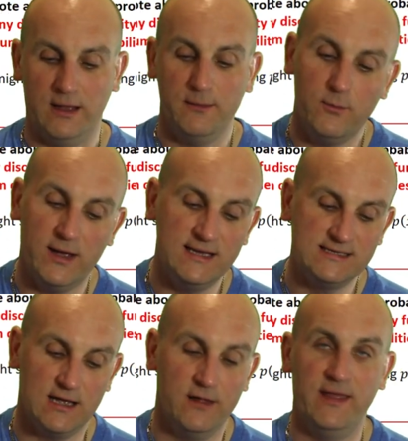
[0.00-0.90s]
how many
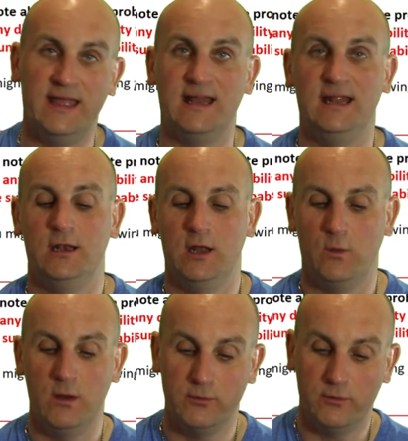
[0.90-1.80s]
ways are there getting no
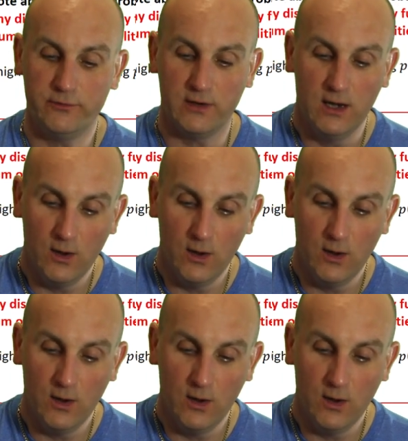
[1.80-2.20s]
white balls?